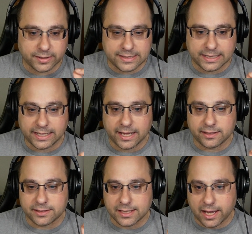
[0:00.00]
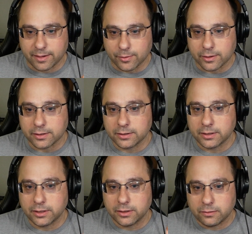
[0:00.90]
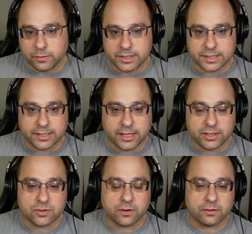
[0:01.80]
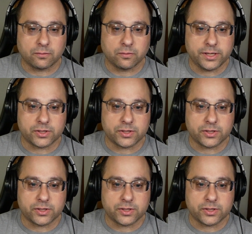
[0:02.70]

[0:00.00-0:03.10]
a dedicated timer, which is an internal